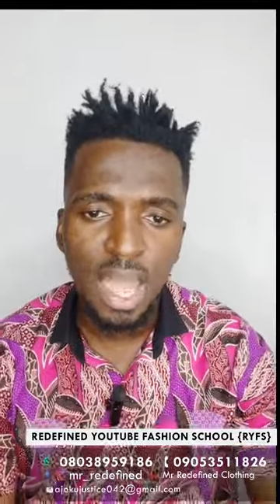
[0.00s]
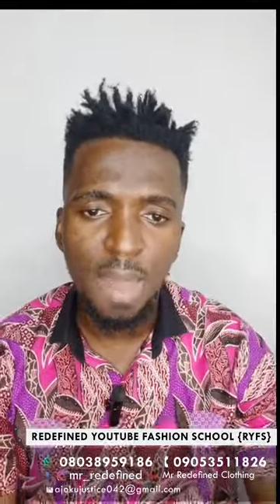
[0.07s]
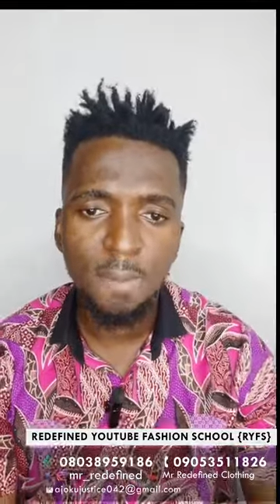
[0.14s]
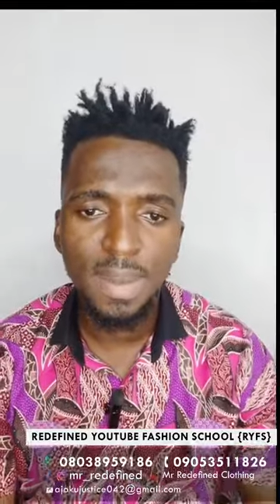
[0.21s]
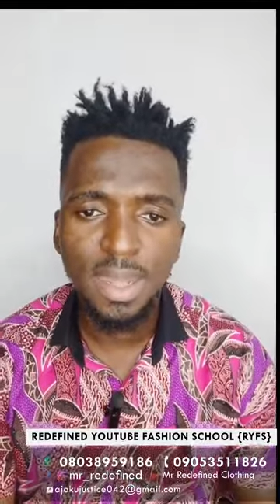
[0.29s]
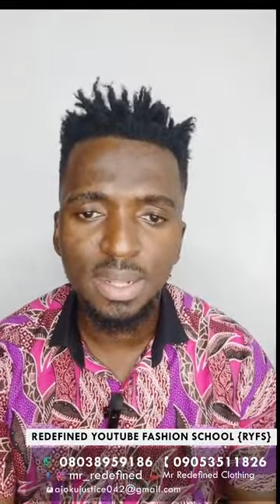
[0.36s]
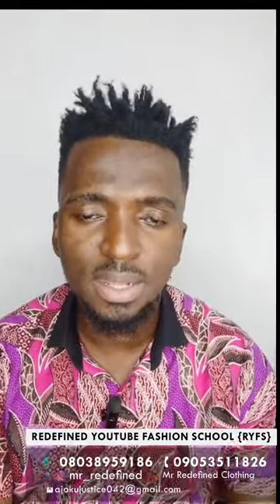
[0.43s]

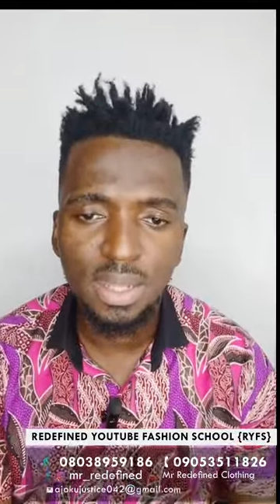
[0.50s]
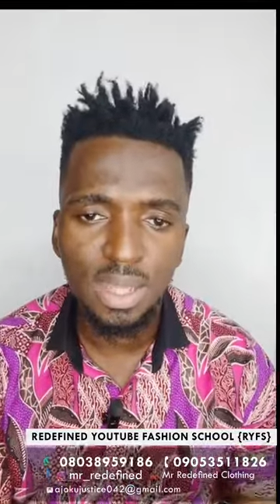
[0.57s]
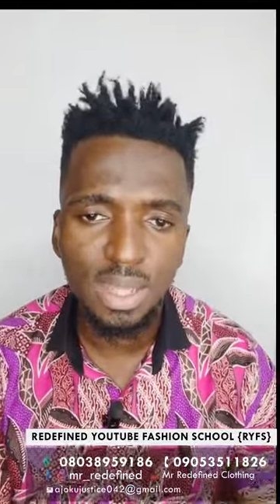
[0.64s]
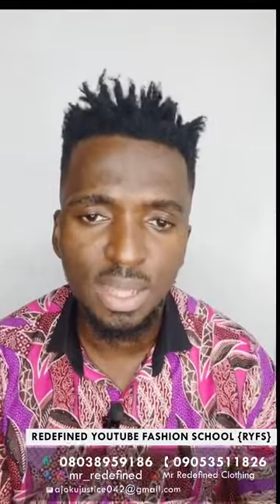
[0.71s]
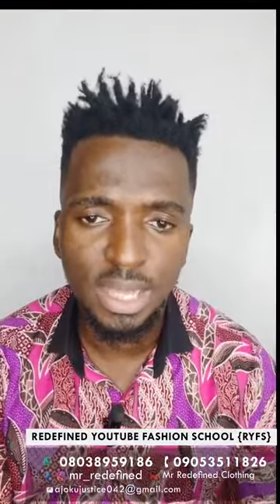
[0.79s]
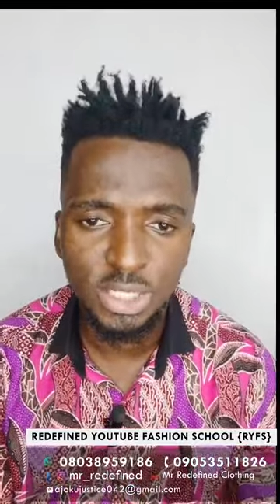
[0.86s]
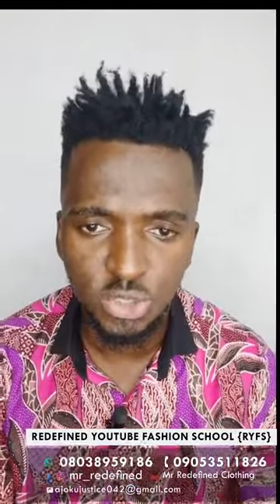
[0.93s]
amend
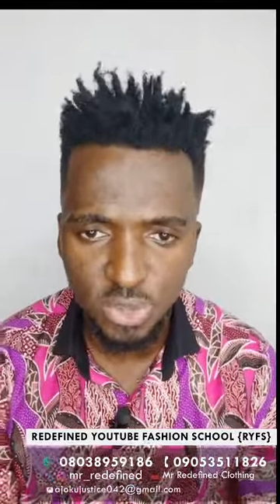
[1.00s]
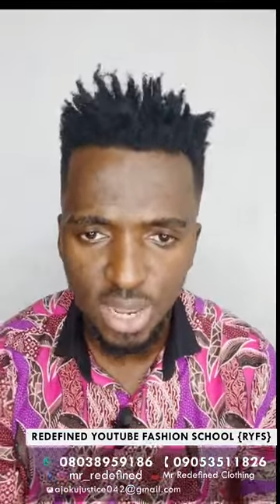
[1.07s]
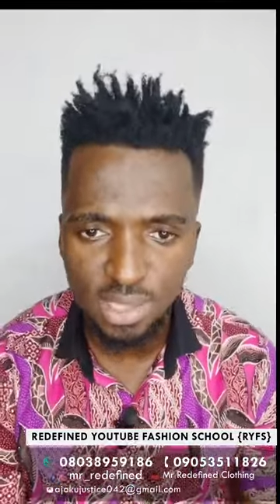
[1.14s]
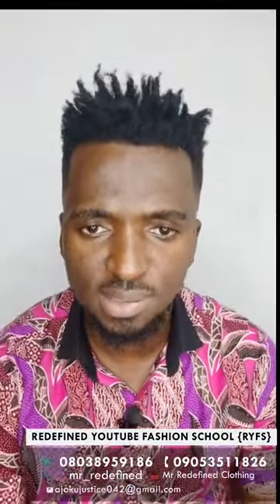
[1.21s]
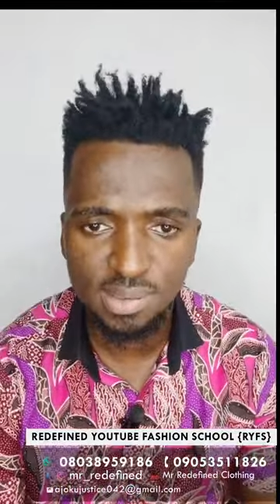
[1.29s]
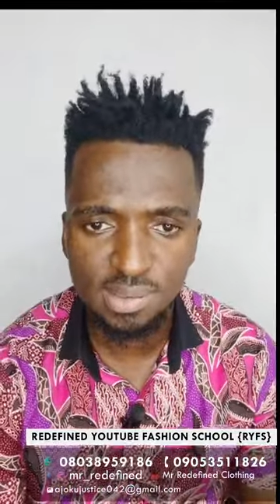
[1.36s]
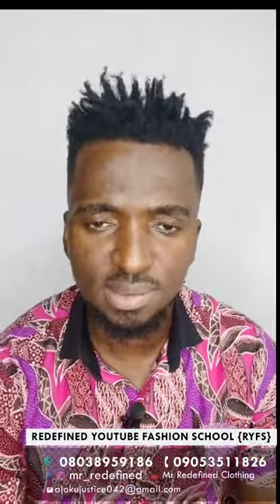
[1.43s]
a
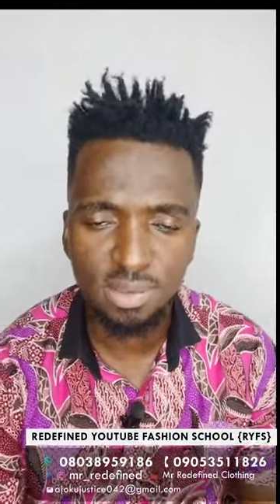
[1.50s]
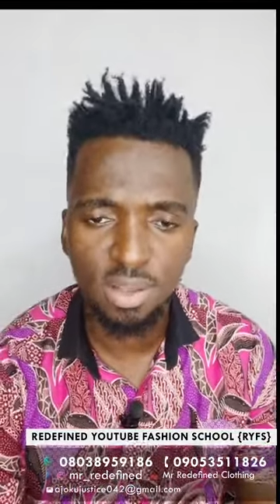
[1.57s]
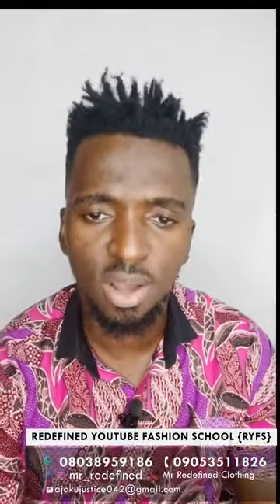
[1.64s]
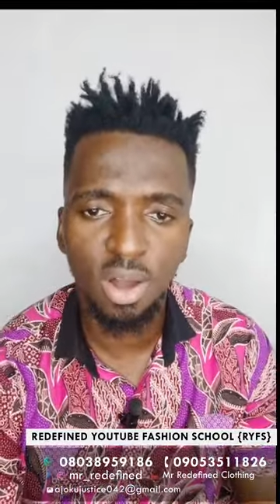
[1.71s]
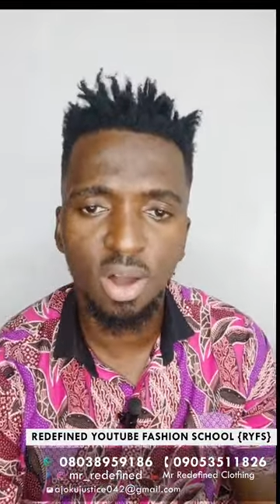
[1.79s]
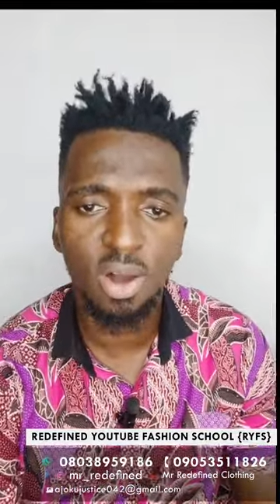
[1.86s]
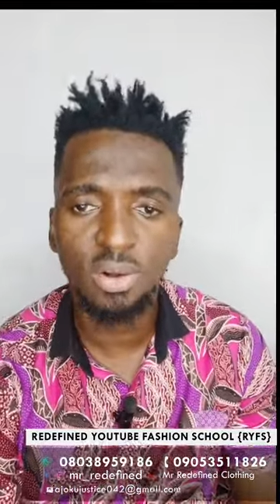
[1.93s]
dress,
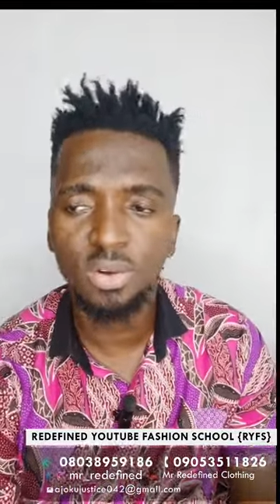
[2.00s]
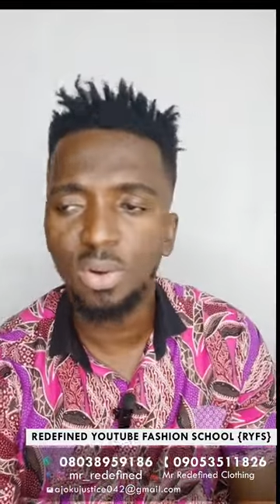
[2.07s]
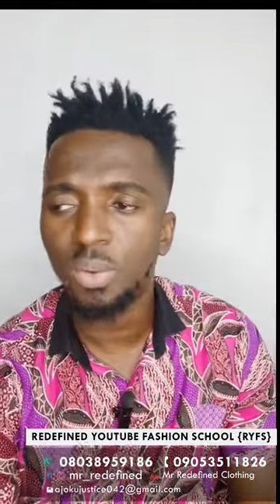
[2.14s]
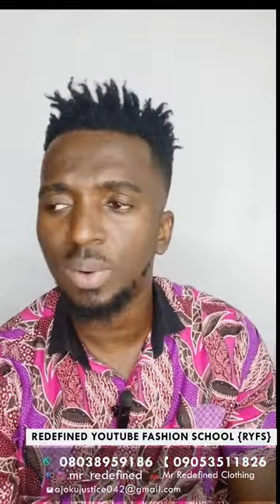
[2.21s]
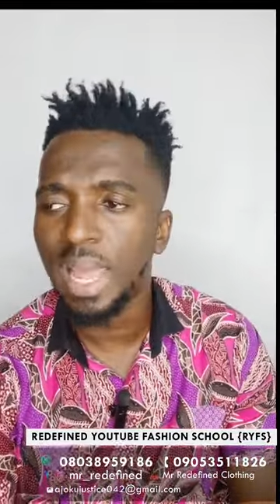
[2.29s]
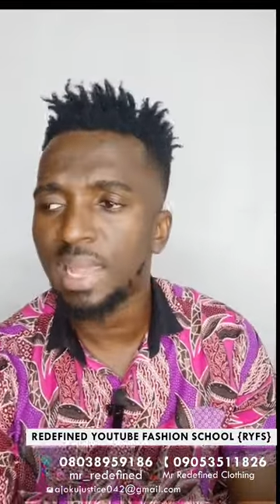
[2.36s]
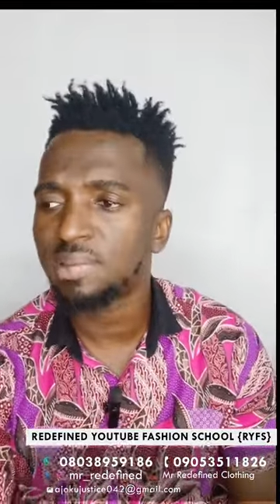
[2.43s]
or
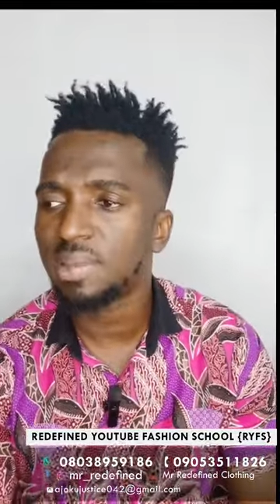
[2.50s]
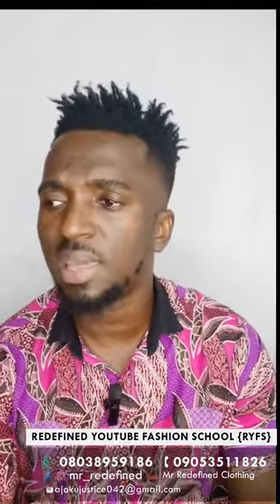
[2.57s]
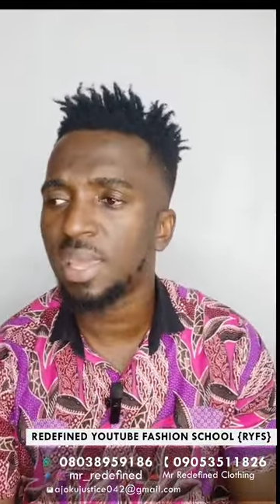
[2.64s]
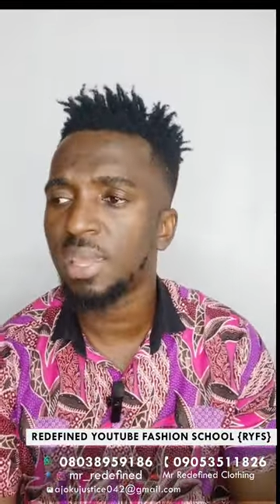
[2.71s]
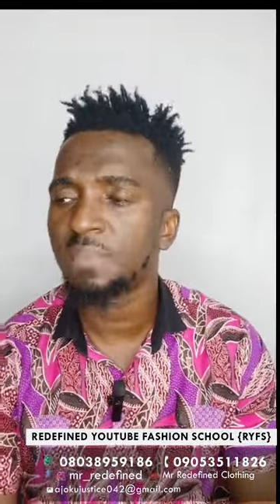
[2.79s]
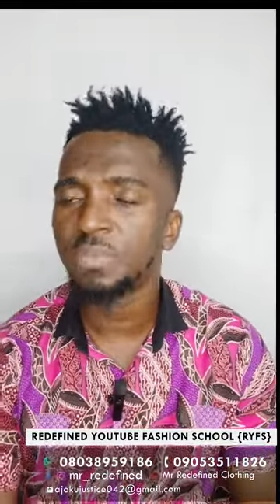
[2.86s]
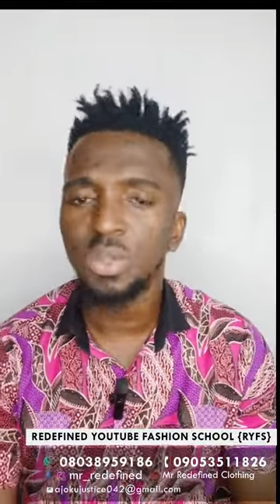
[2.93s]
will I
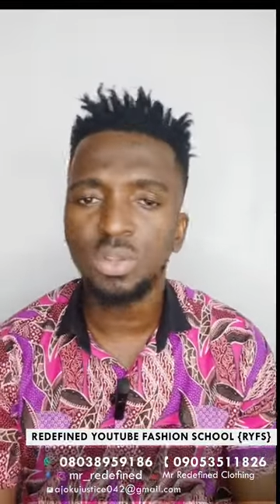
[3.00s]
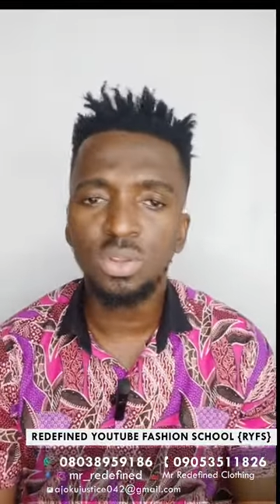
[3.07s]
say